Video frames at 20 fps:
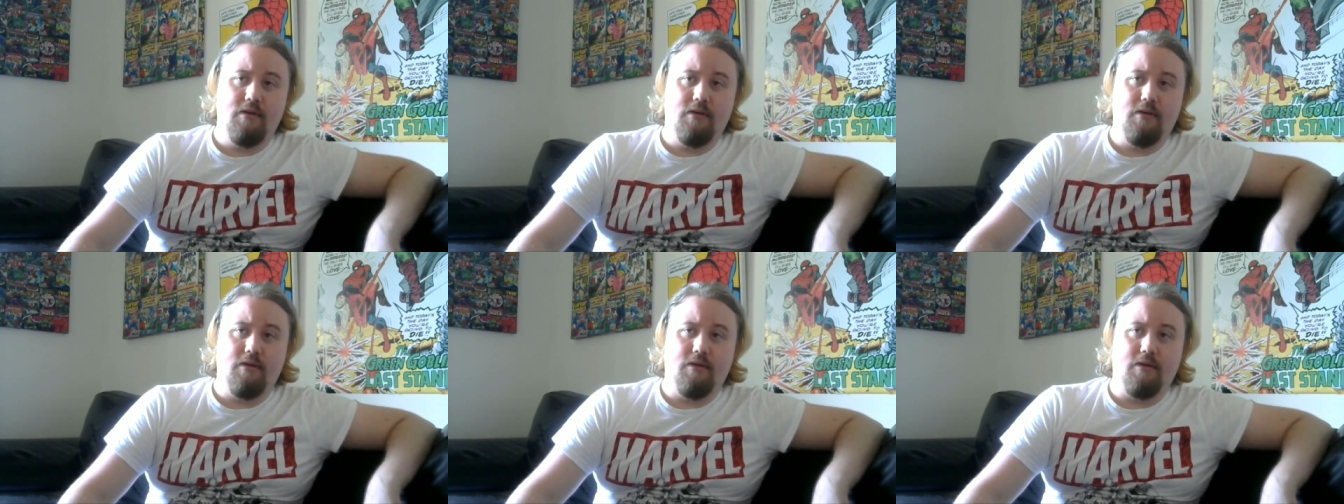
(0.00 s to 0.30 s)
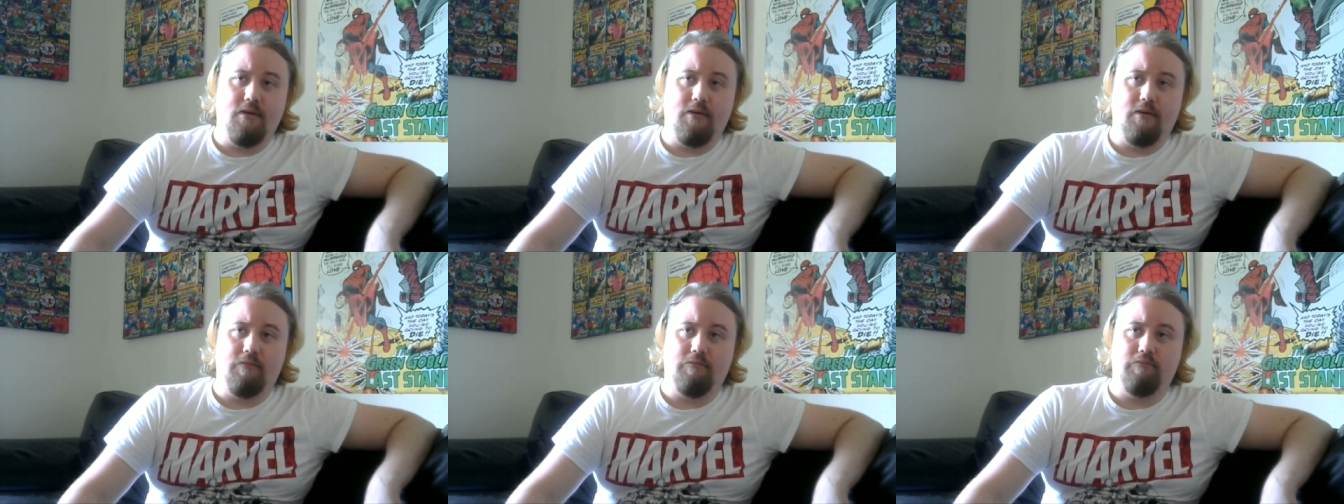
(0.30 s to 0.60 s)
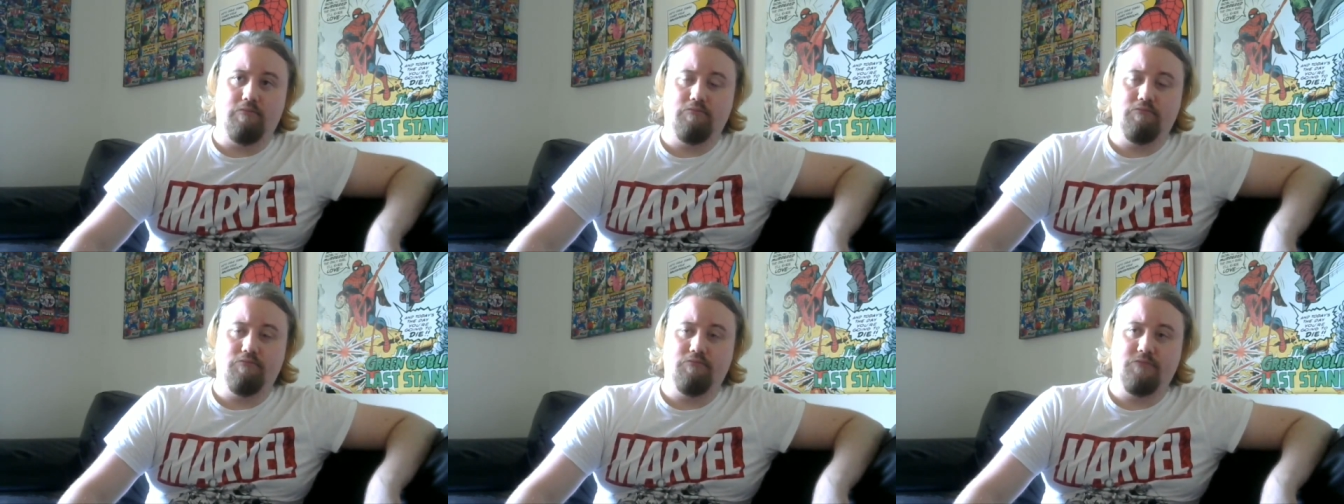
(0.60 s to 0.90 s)

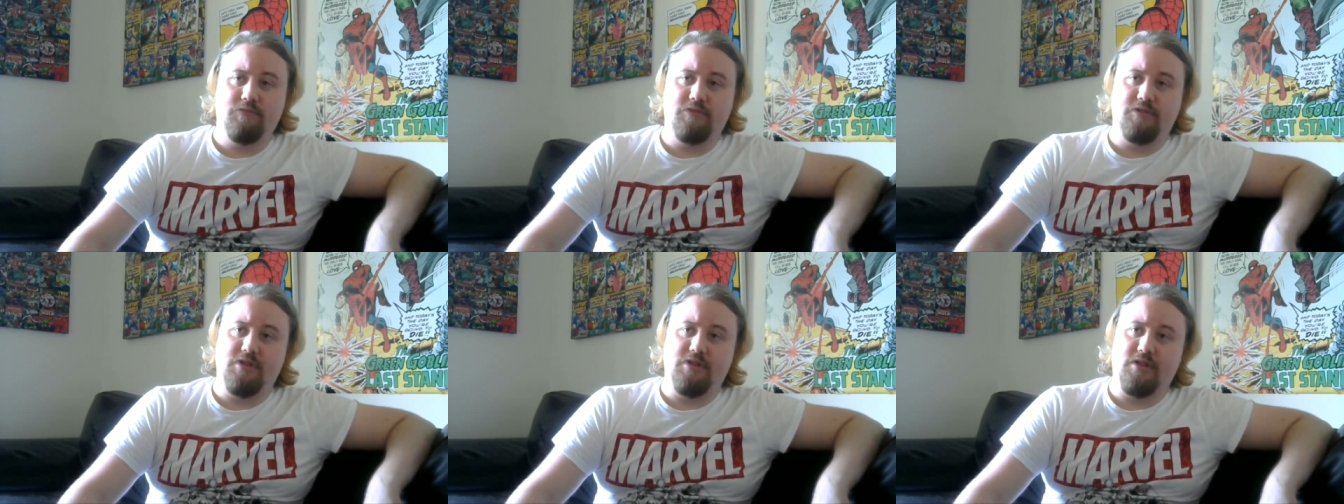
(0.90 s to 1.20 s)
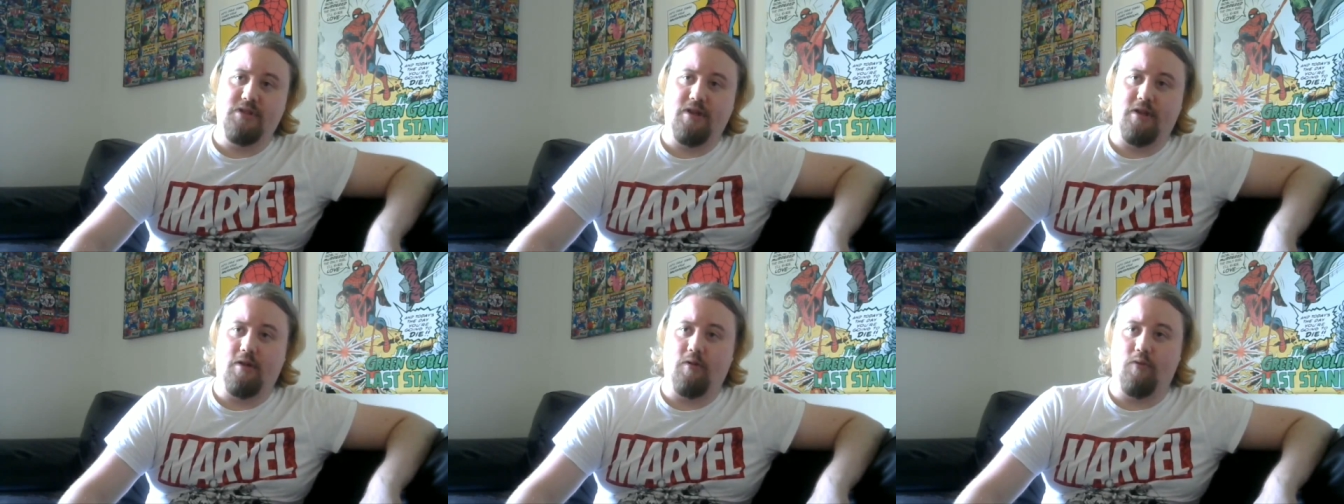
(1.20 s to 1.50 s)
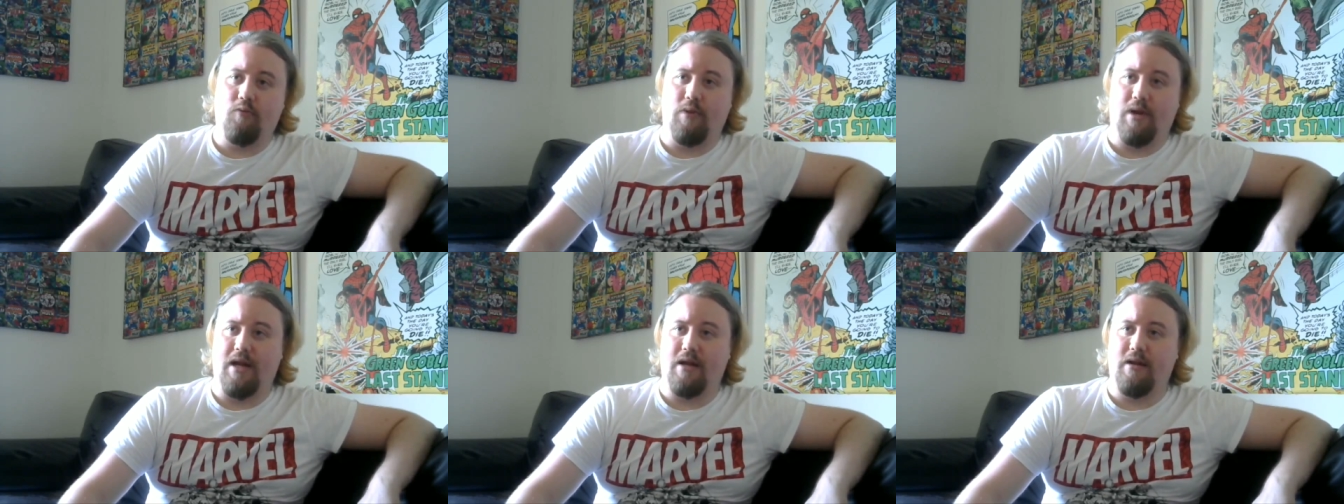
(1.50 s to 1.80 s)
So that's kind
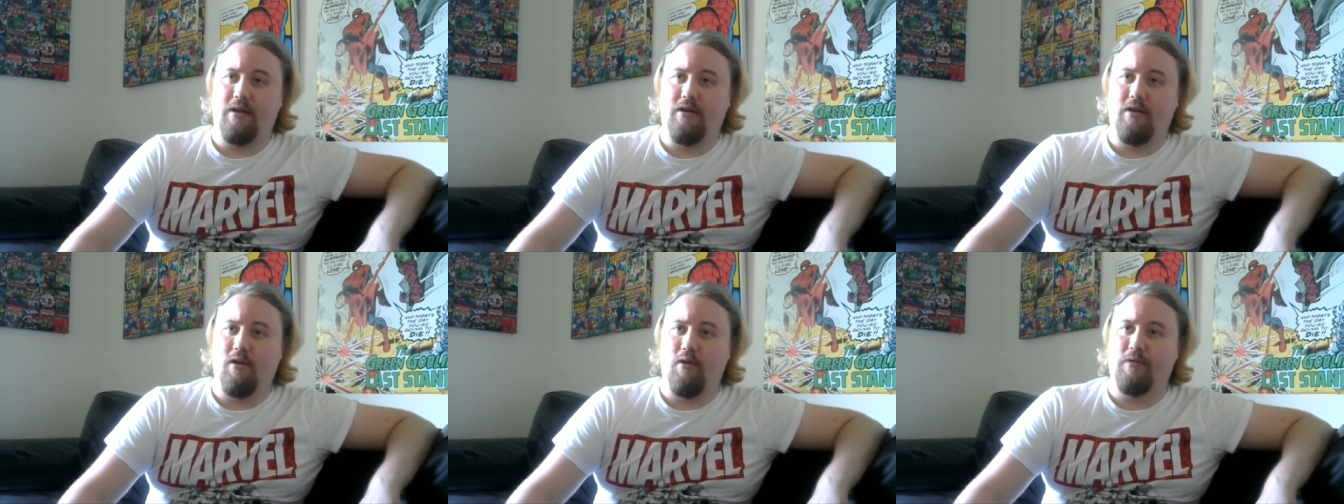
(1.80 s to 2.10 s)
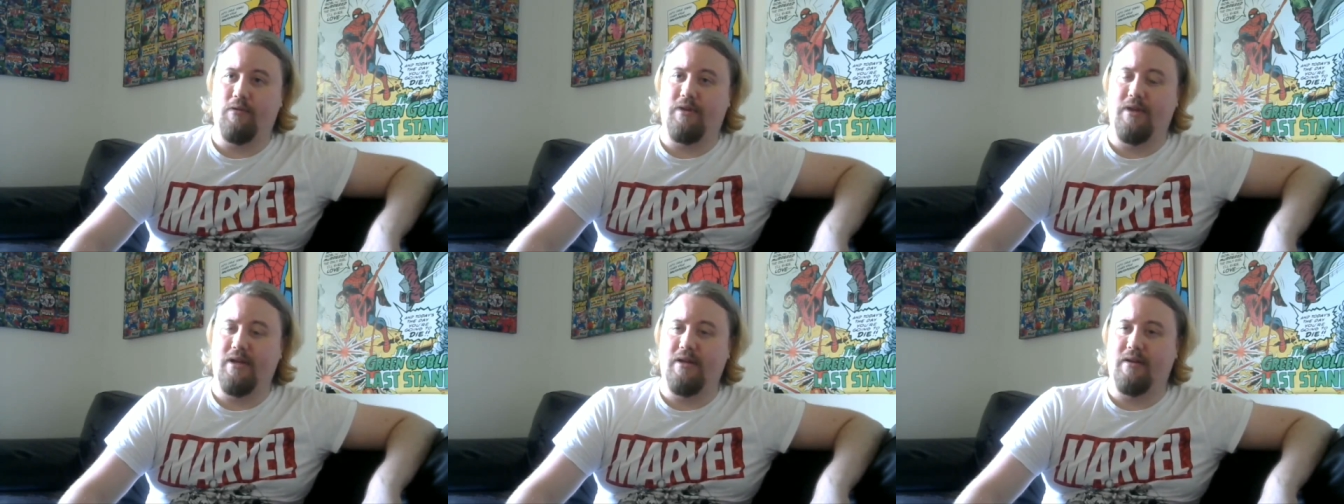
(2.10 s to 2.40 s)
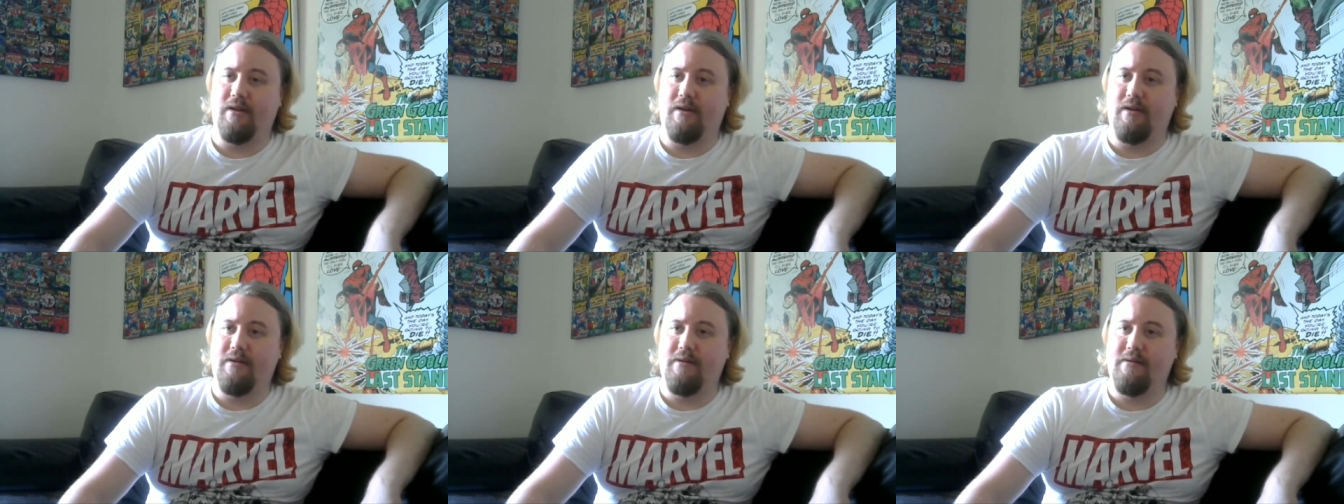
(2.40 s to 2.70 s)
of weird, the whole thing
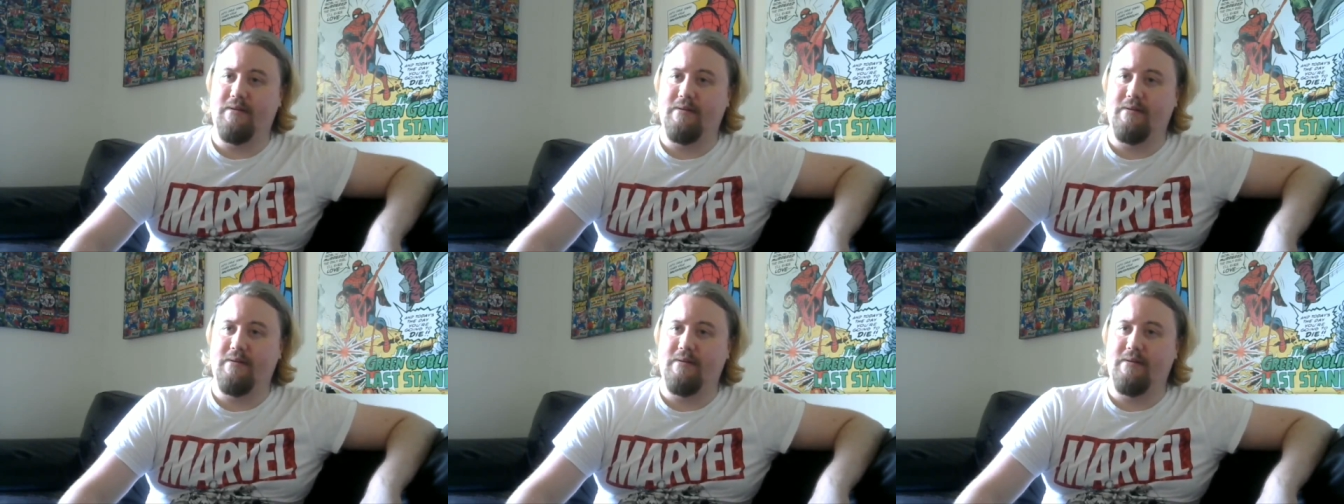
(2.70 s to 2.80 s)
there.